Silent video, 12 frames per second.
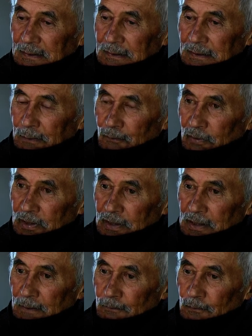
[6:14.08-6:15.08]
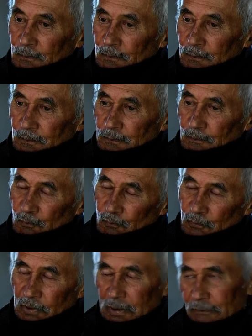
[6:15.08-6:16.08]
then we
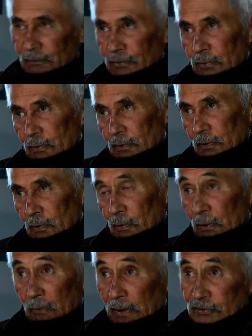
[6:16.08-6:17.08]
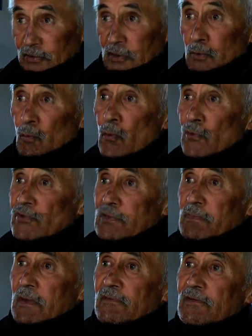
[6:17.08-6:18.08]
went over to, actually the war was just
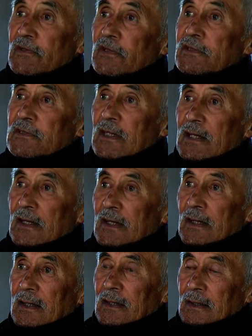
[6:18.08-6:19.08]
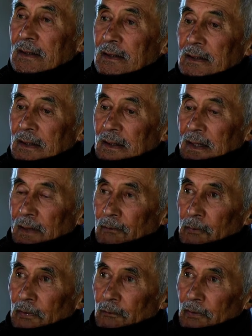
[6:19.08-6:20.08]
about finished, and
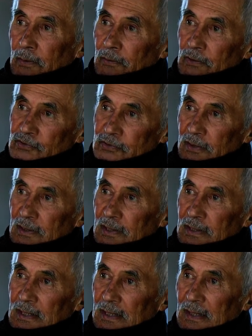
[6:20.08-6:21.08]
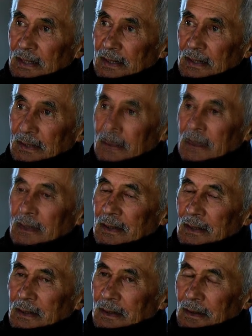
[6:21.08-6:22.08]
we went across to Italy.
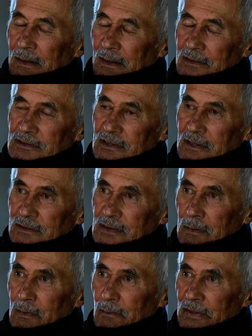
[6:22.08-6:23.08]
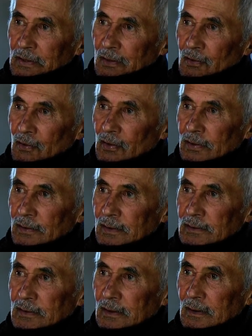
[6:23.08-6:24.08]
Actually, I told my mother a lie
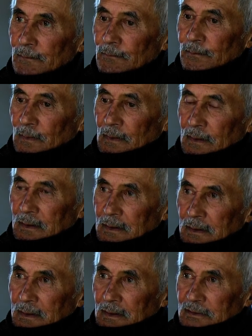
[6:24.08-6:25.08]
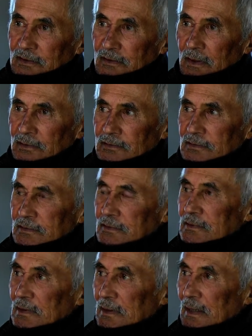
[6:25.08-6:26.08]
that, see, I was
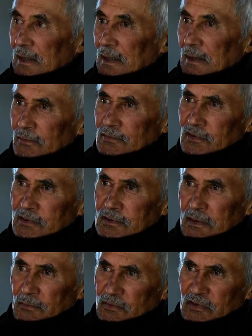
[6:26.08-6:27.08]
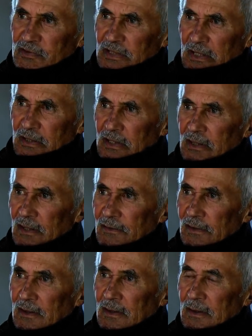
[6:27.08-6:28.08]
just 18, I
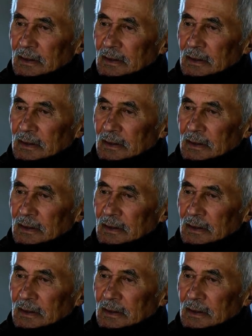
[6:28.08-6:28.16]
think,